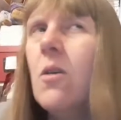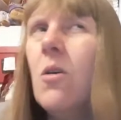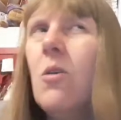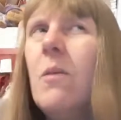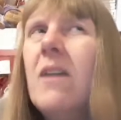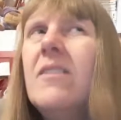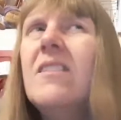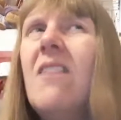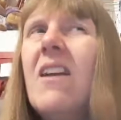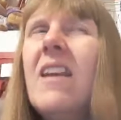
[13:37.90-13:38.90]

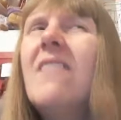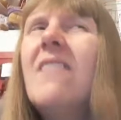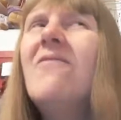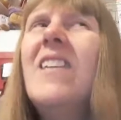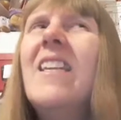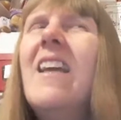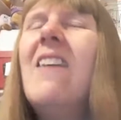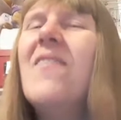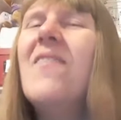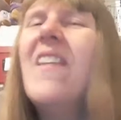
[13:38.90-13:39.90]
almost like, you
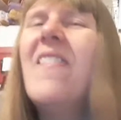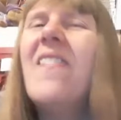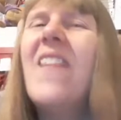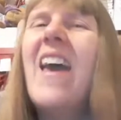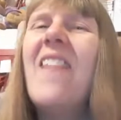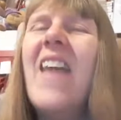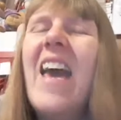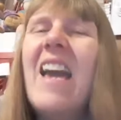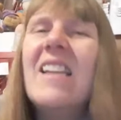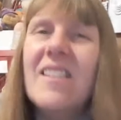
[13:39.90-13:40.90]
know, that they're
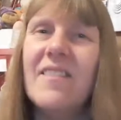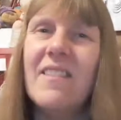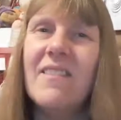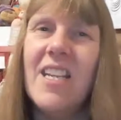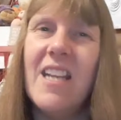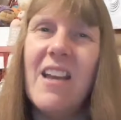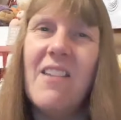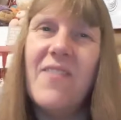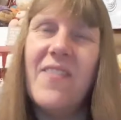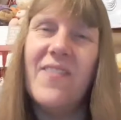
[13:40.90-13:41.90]
theirs, and, you
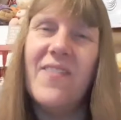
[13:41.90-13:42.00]
know,